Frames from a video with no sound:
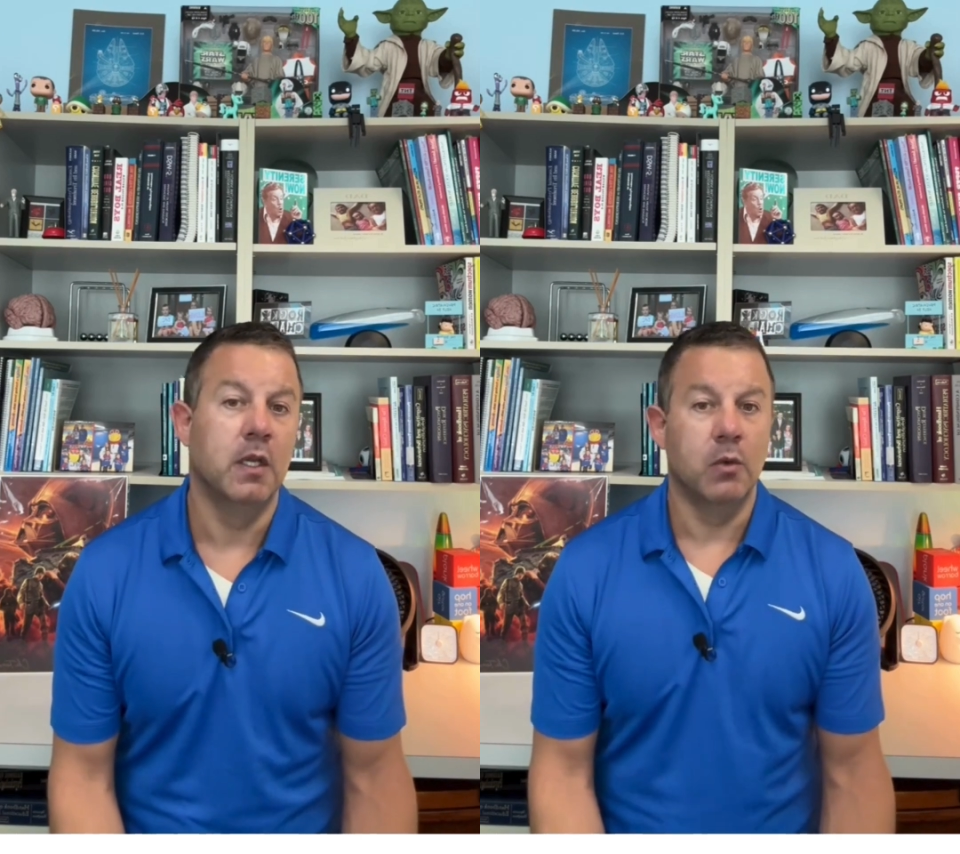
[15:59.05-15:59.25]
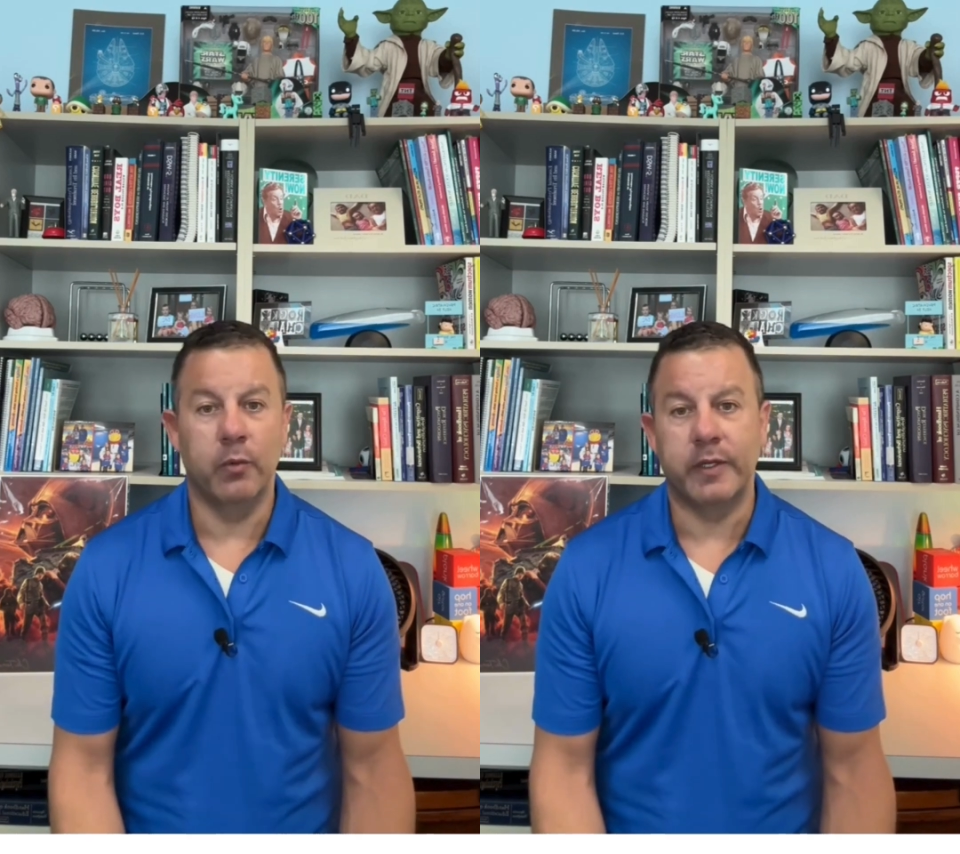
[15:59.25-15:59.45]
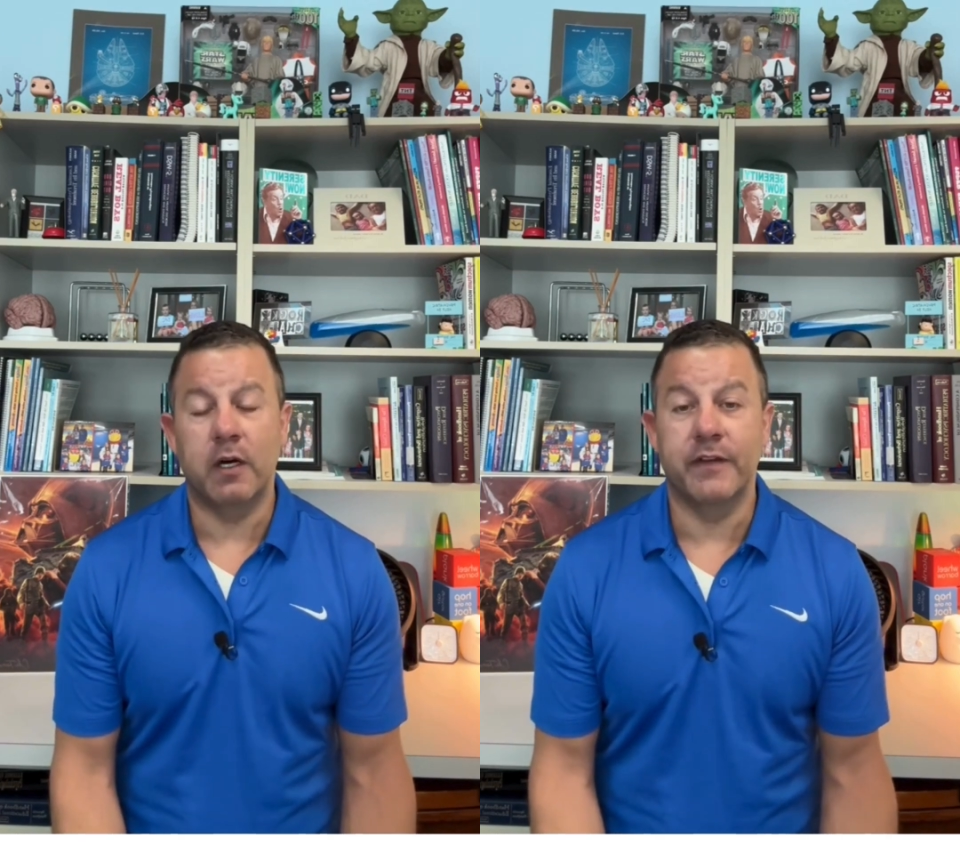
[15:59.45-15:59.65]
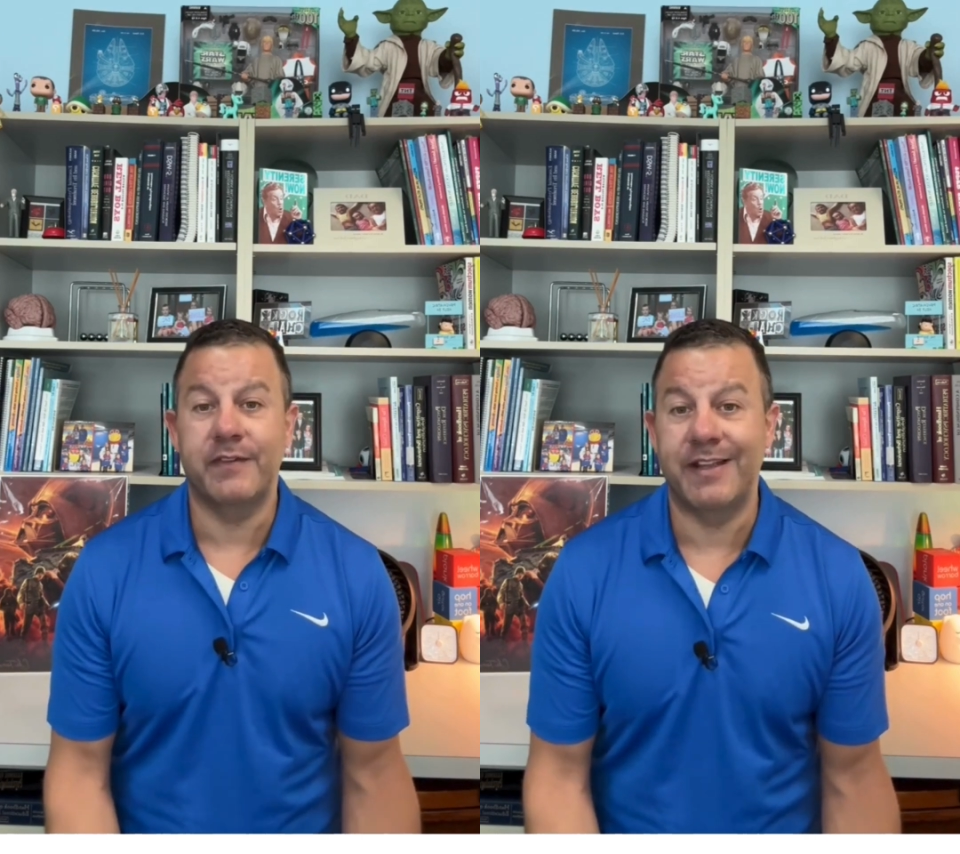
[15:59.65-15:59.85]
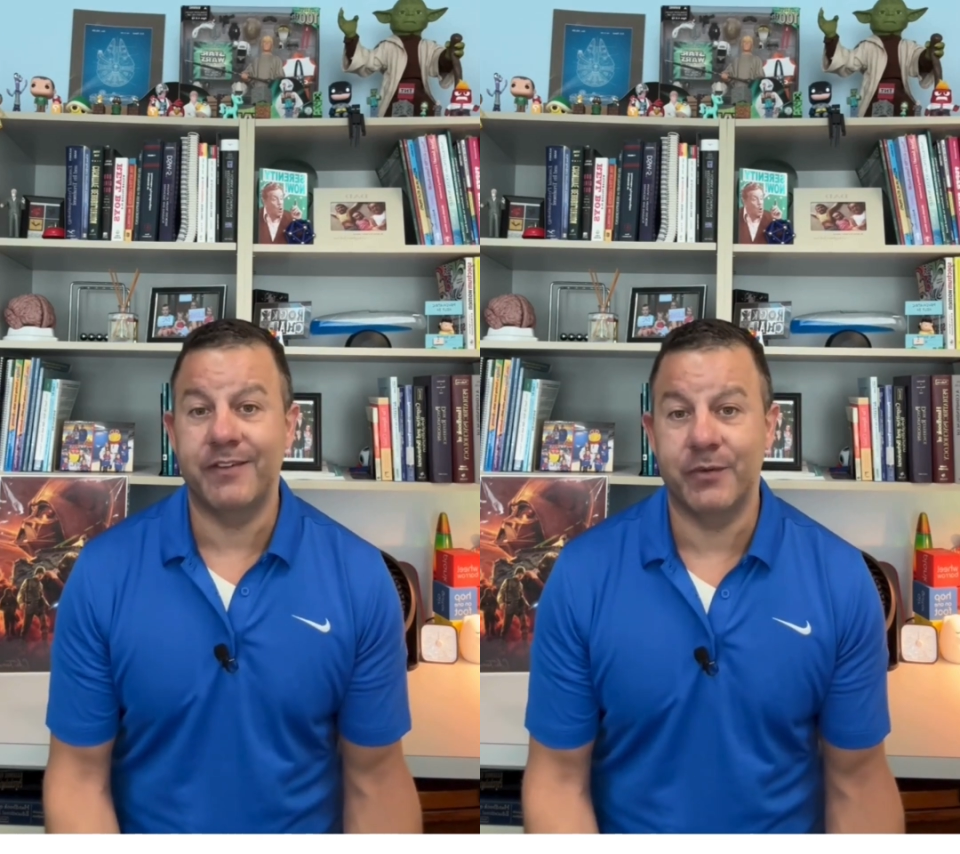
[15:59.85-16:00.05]
what we call a
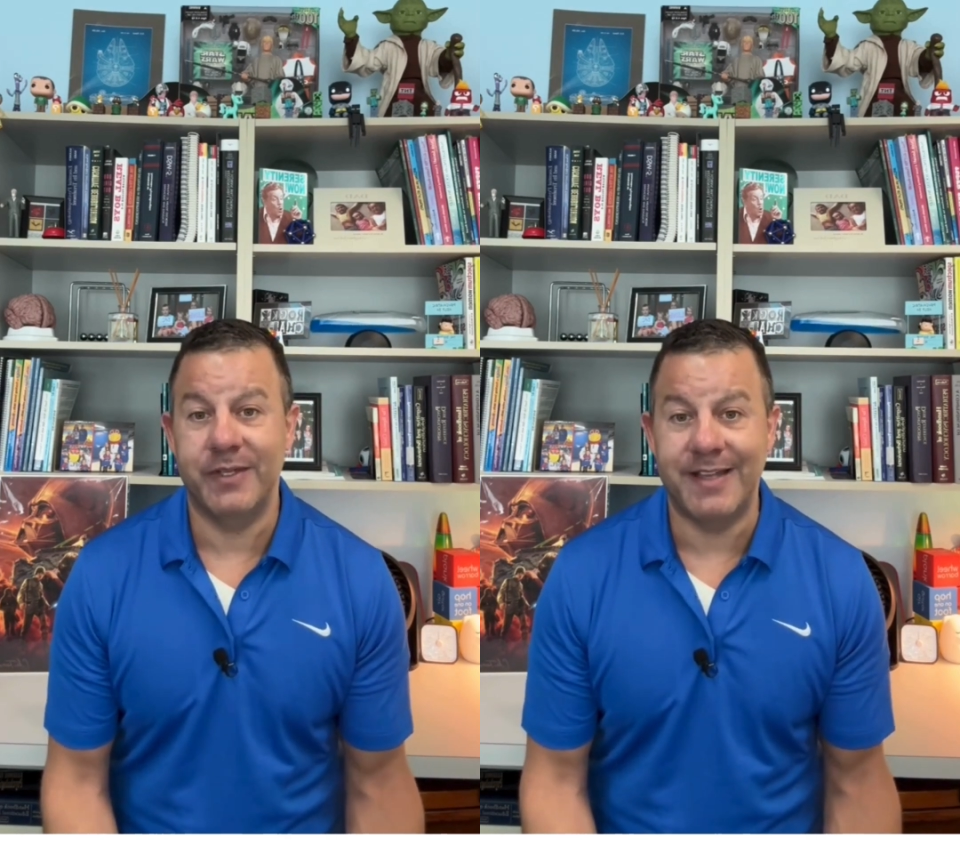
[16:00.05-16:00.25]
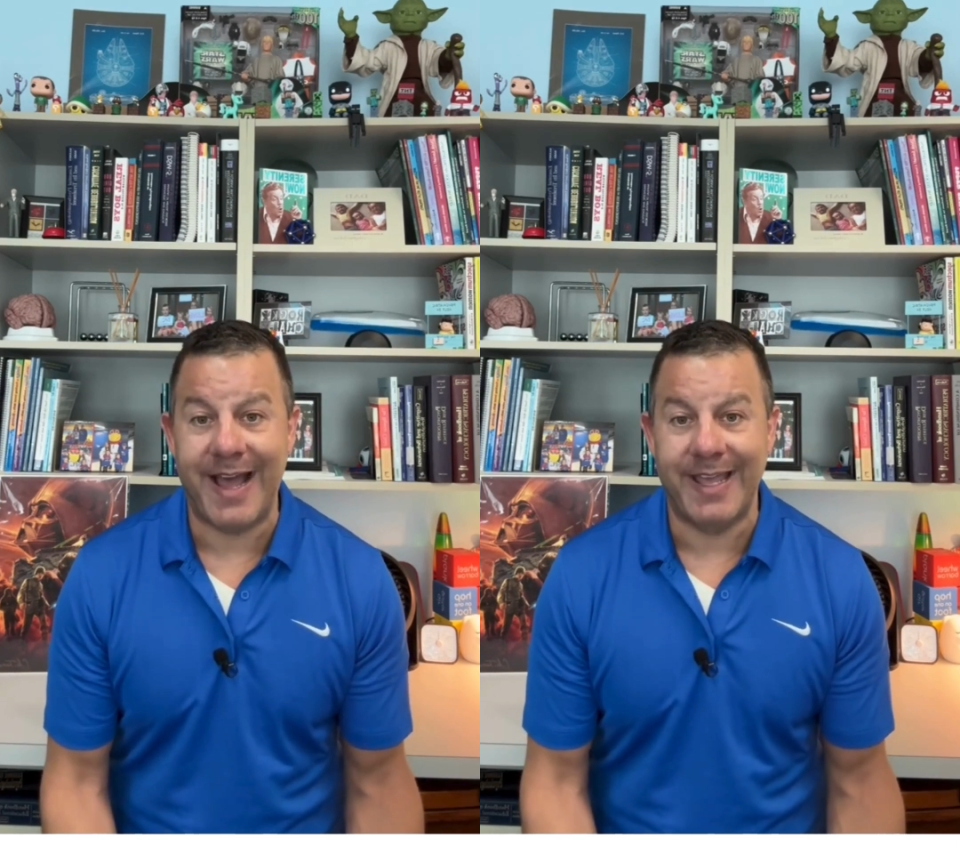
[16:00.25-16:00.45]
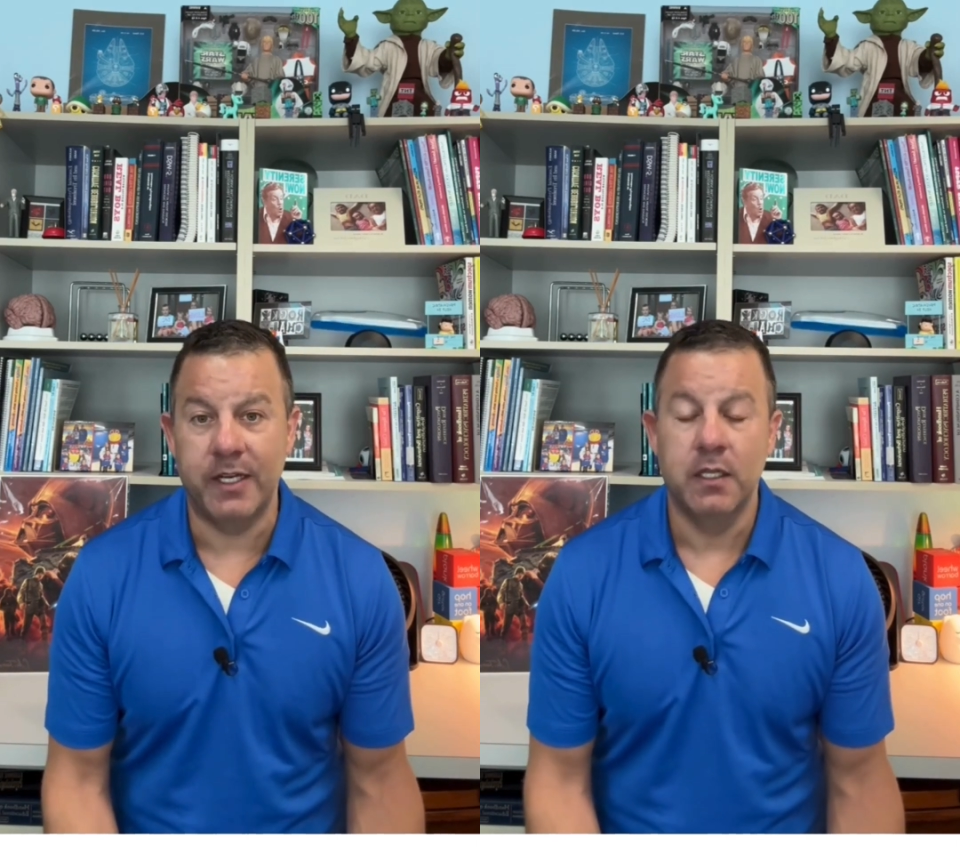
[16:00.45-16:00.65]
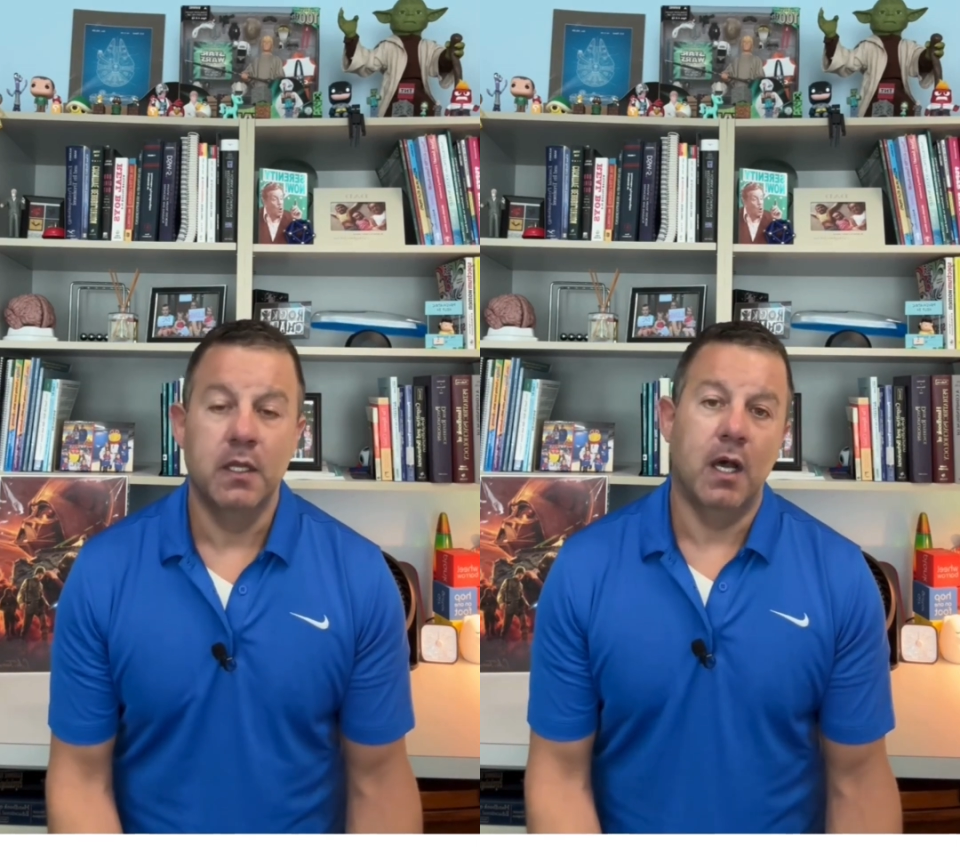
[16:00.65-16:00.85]
sensory diet,